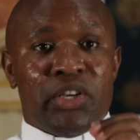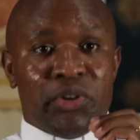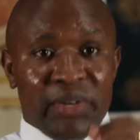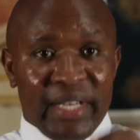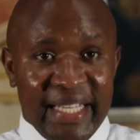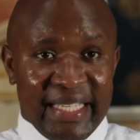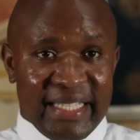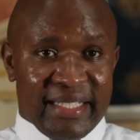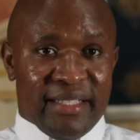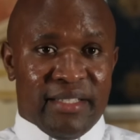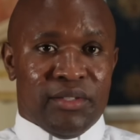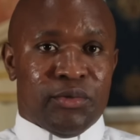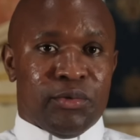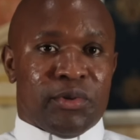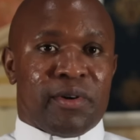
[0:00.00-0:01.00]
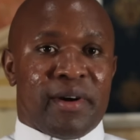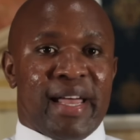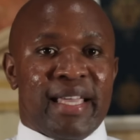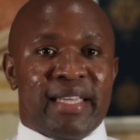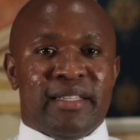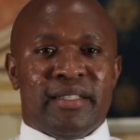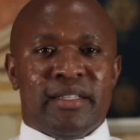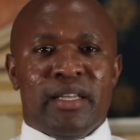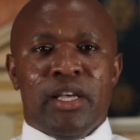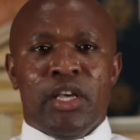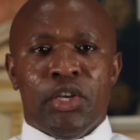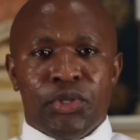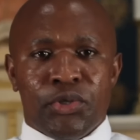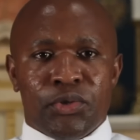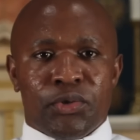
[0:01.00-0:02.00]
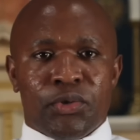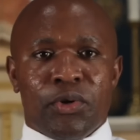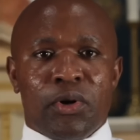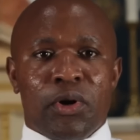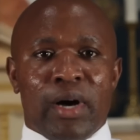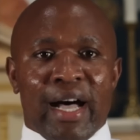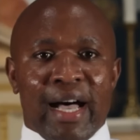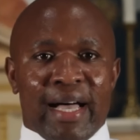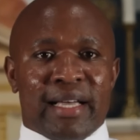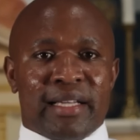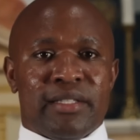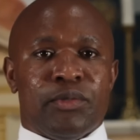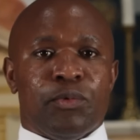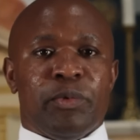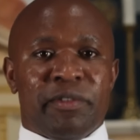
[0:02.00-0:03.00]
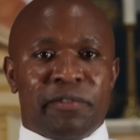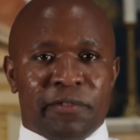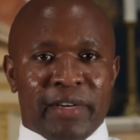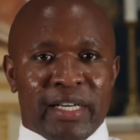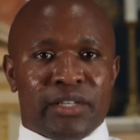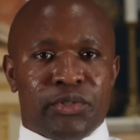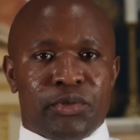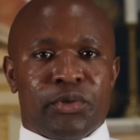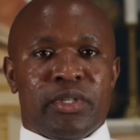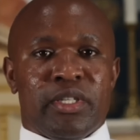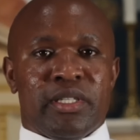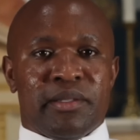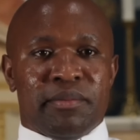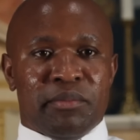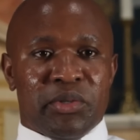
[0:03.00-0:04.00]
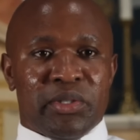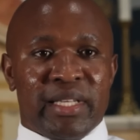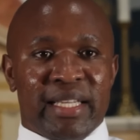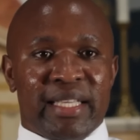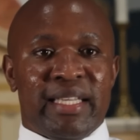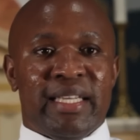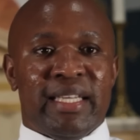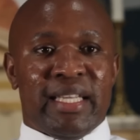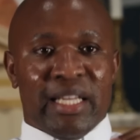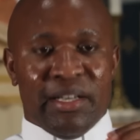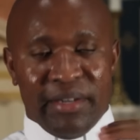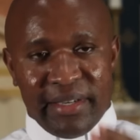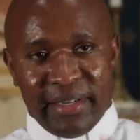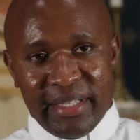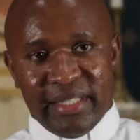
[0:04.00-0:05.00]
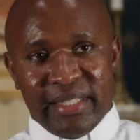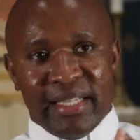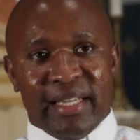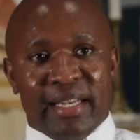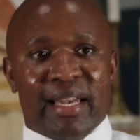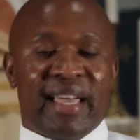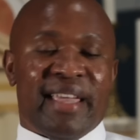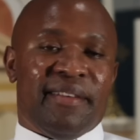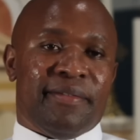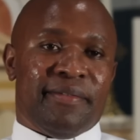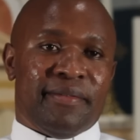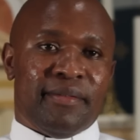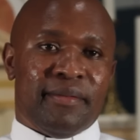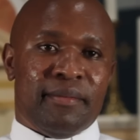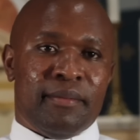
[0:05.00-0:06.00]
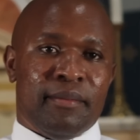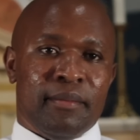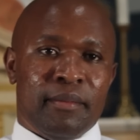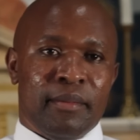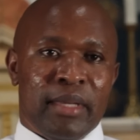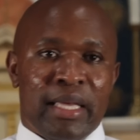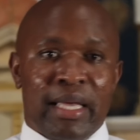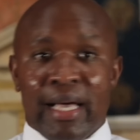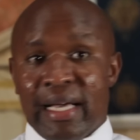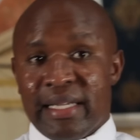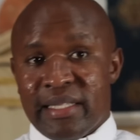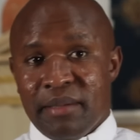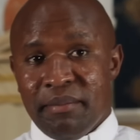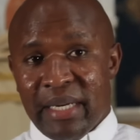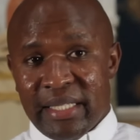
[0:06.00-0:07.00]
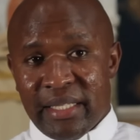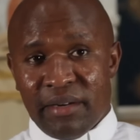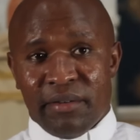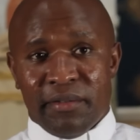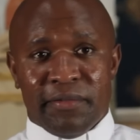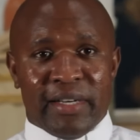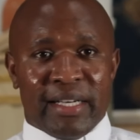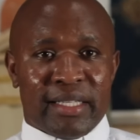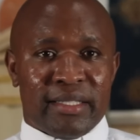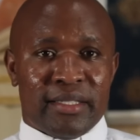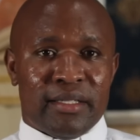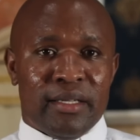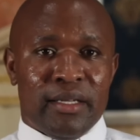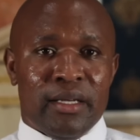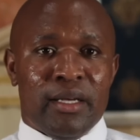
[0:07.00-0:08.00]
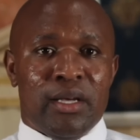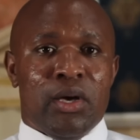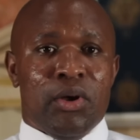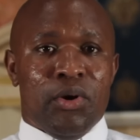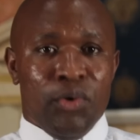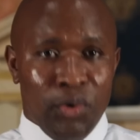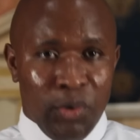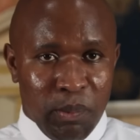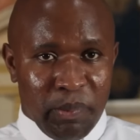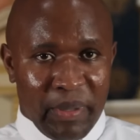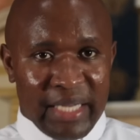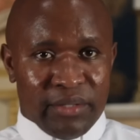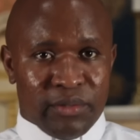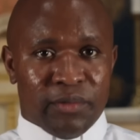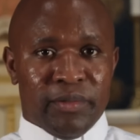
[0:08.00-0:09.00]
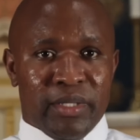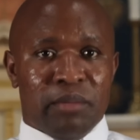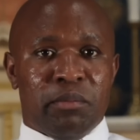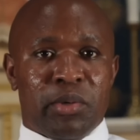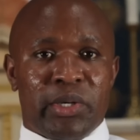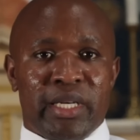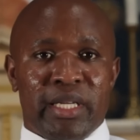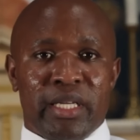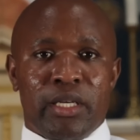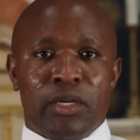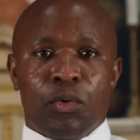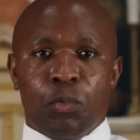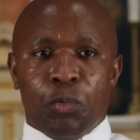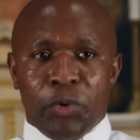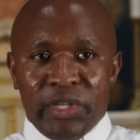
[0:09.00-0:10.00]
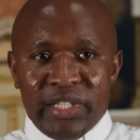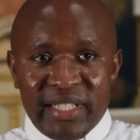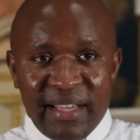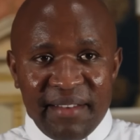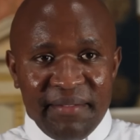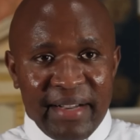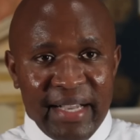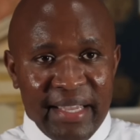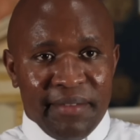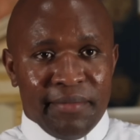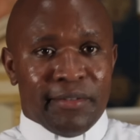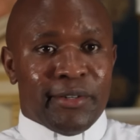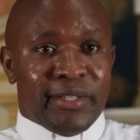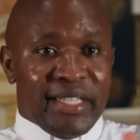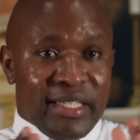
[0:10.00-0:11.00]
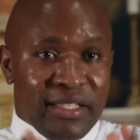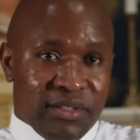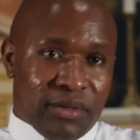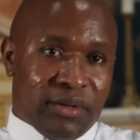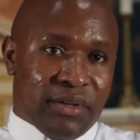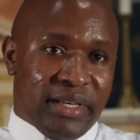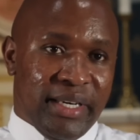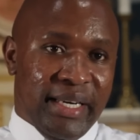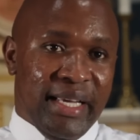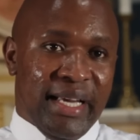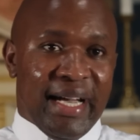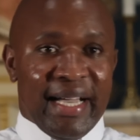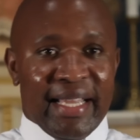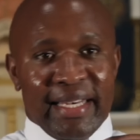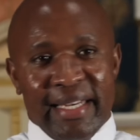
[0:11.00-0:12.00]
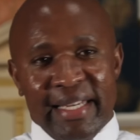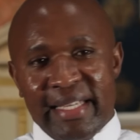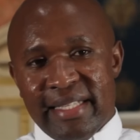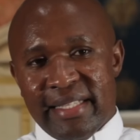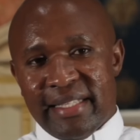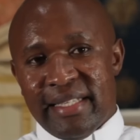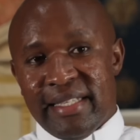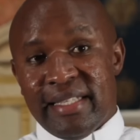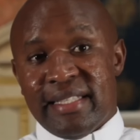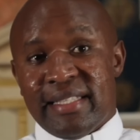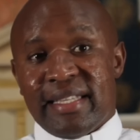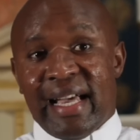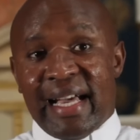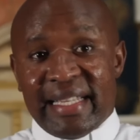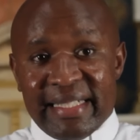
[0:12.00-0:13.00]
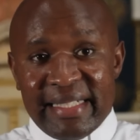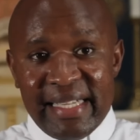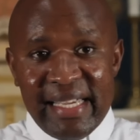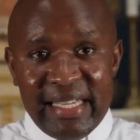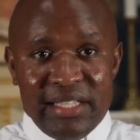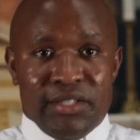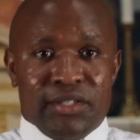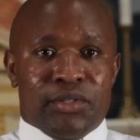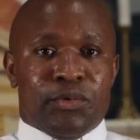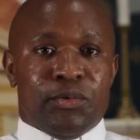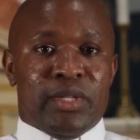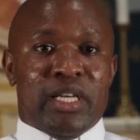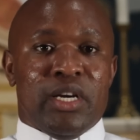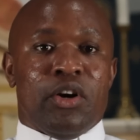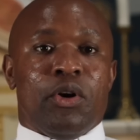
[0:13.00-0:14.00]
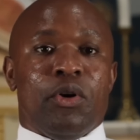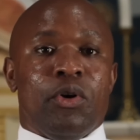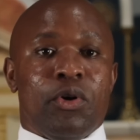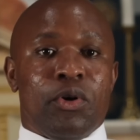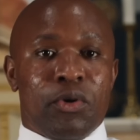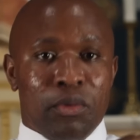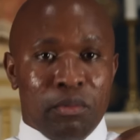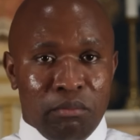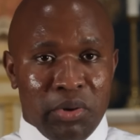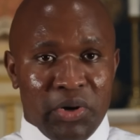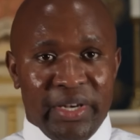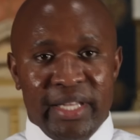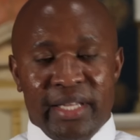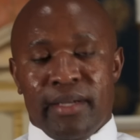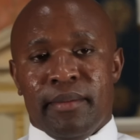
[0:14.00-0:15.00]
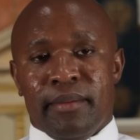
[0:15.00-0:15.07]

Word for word: connected to Christ so as we function smoothly in our Christian life. As a matter of fact, no part of the body would survive on its own unless it is attached to the whole body.